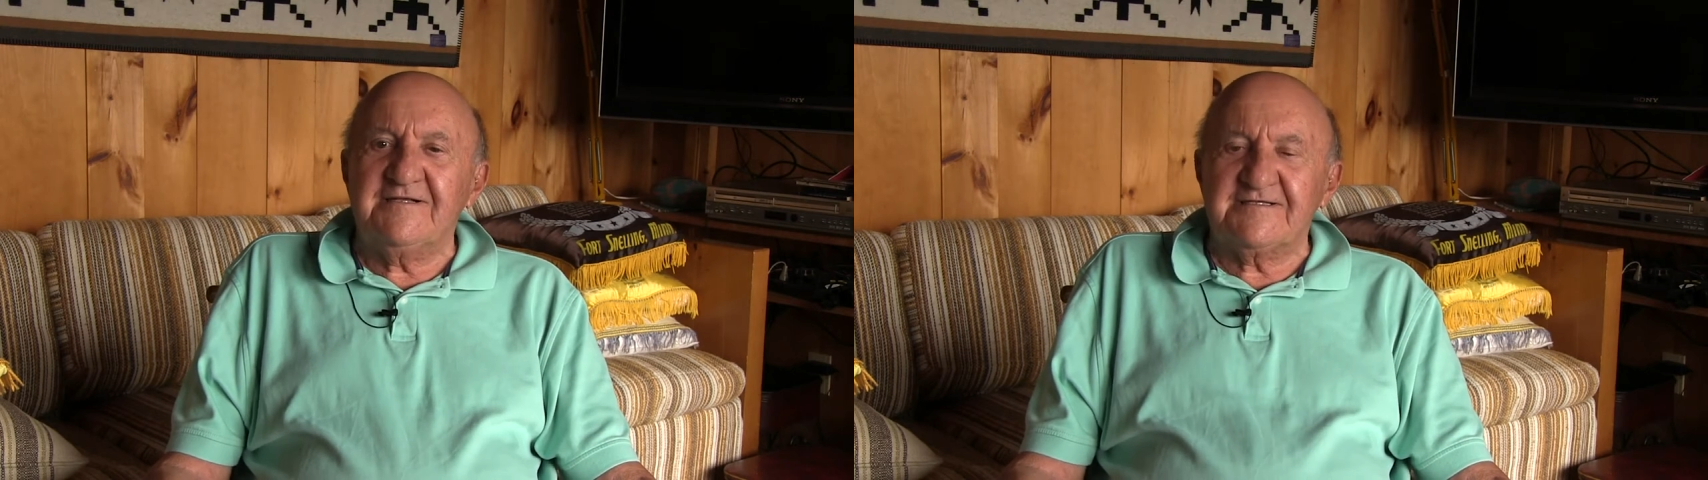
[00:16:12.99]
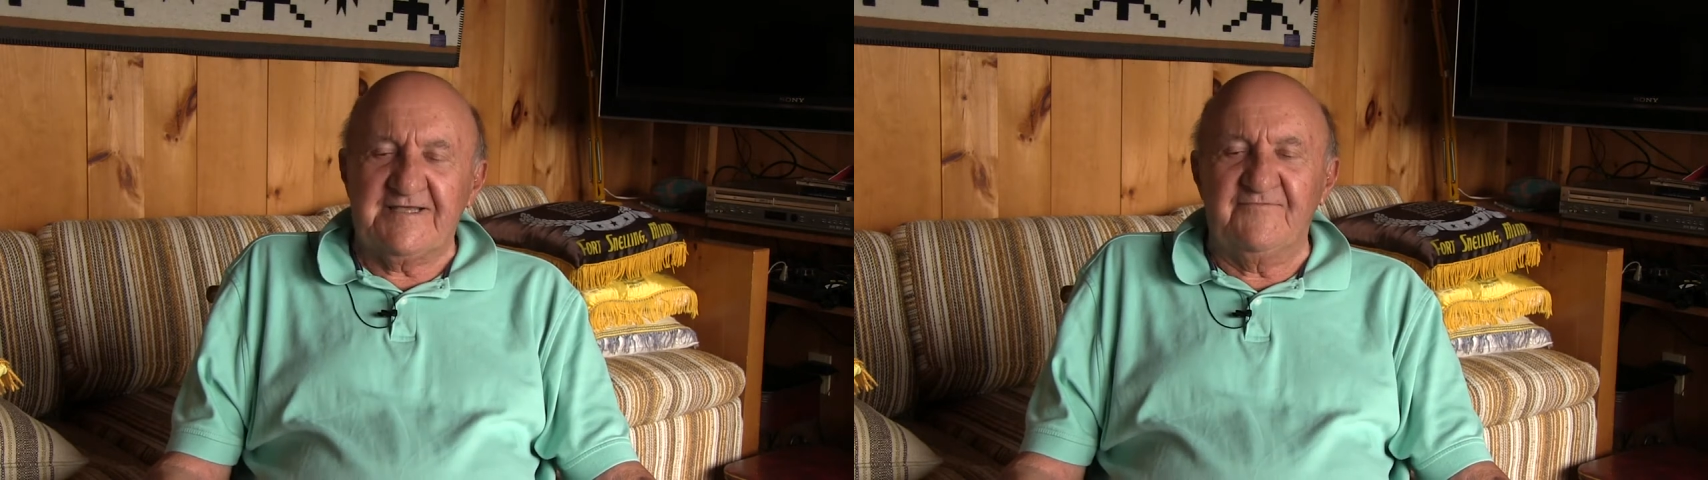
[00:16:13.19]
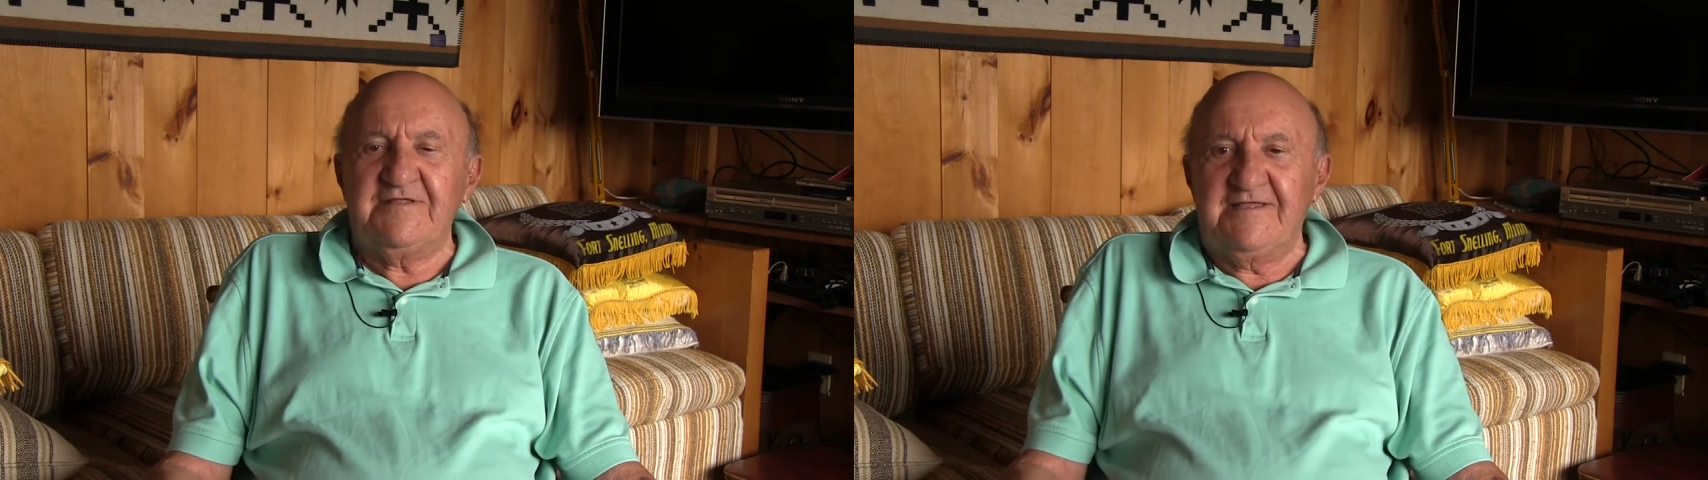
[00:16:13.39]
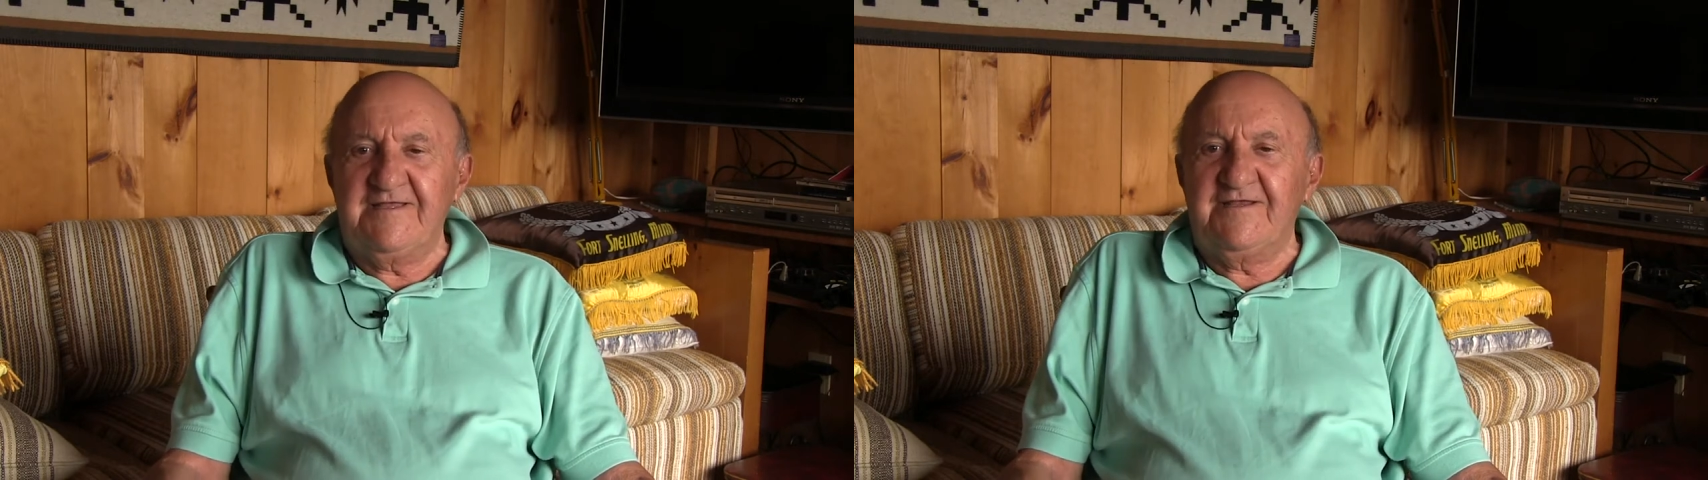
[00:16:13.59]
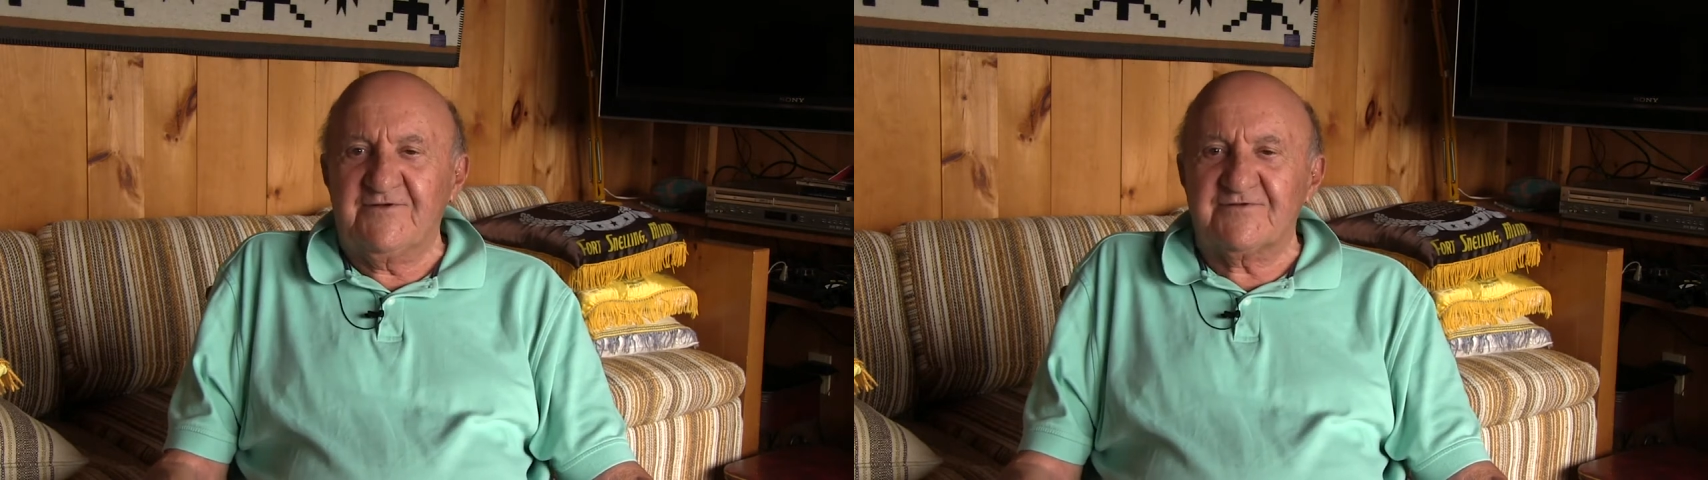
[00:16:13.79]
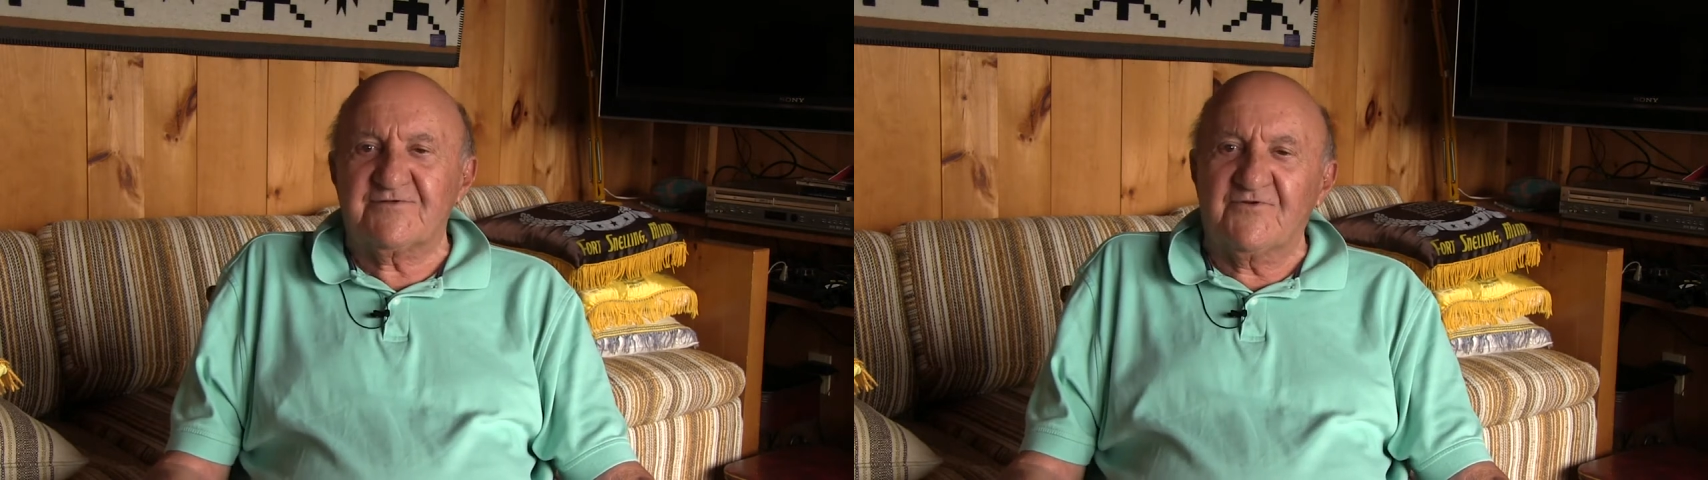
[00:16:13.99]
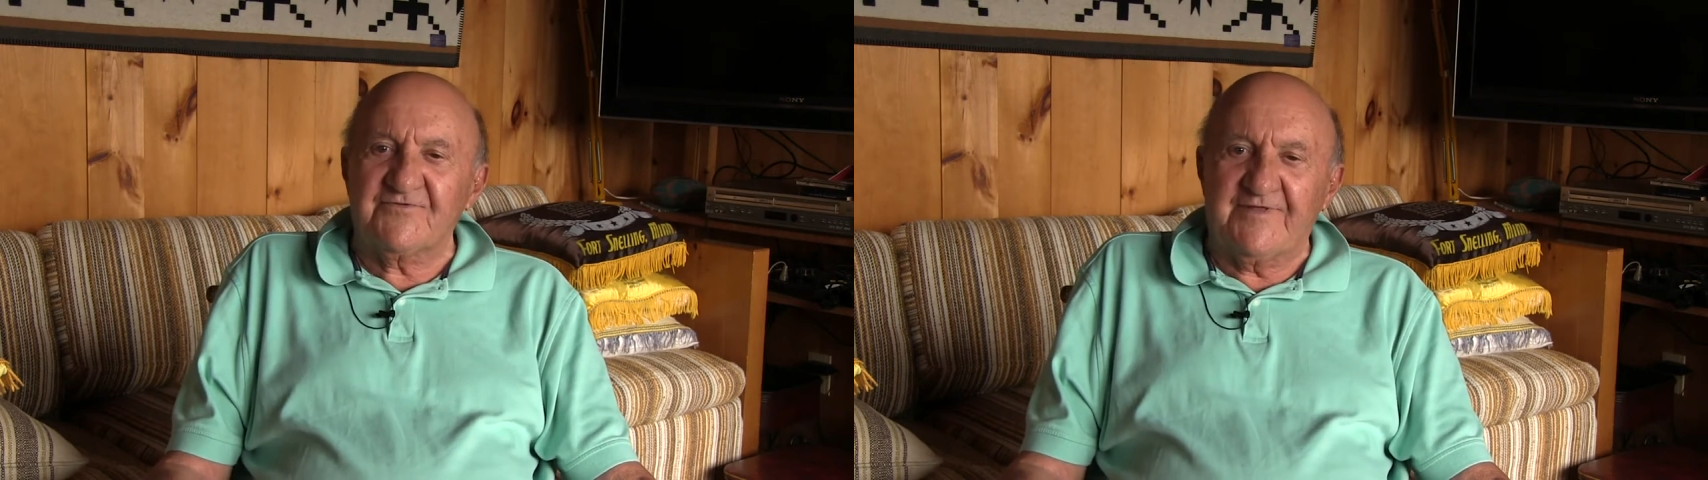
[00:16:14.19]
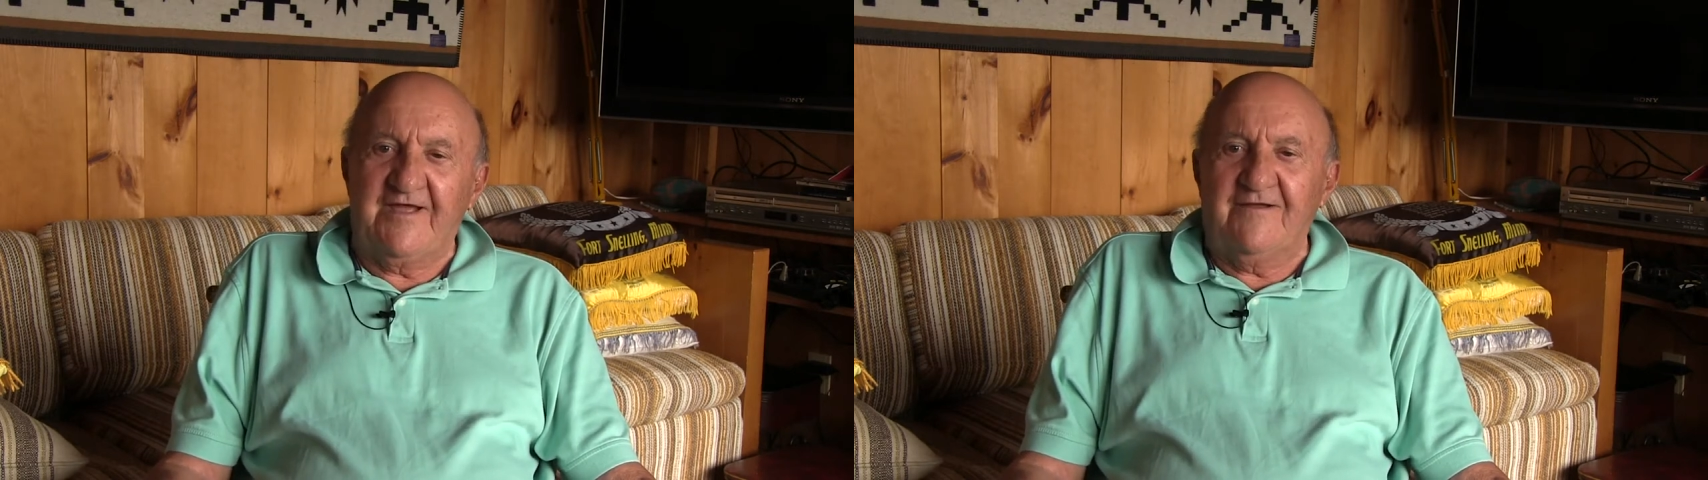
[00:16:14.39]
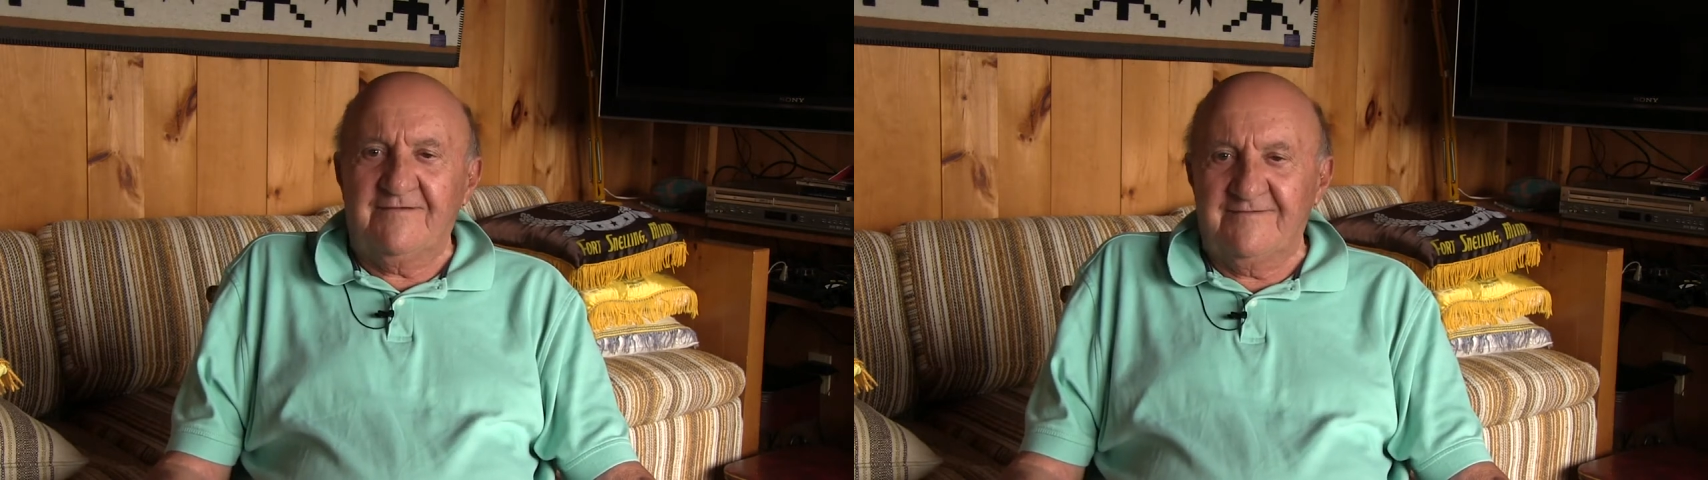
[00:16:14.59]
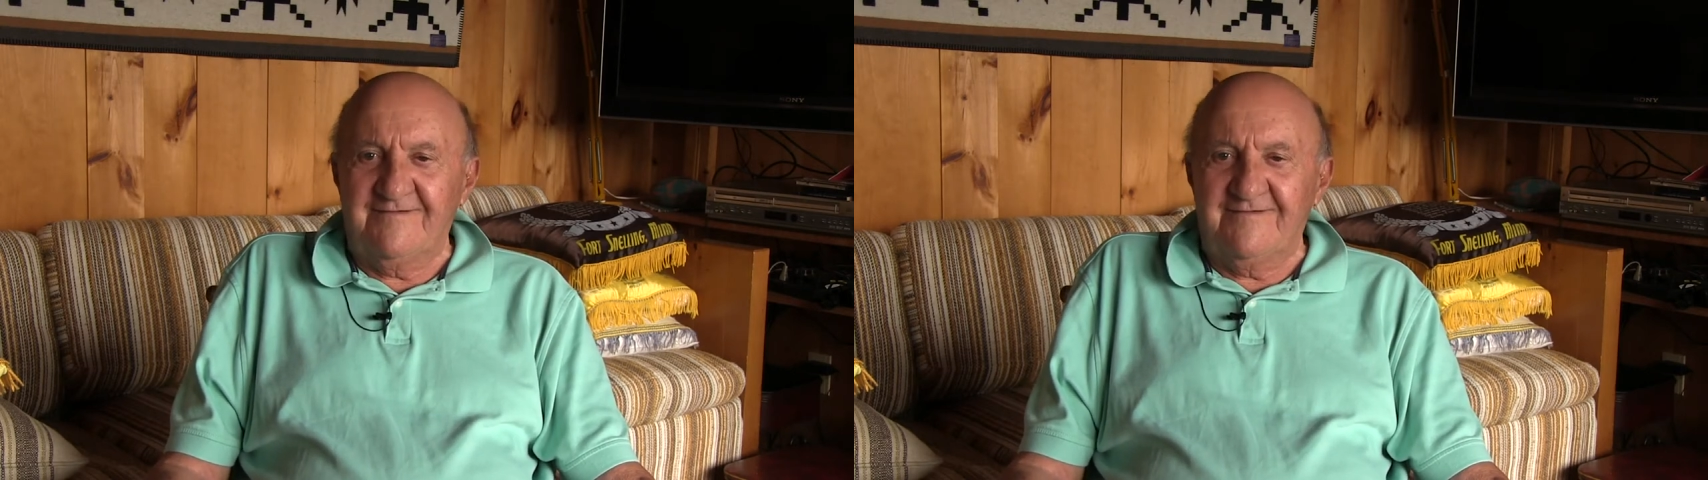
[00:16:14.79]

17 years old now.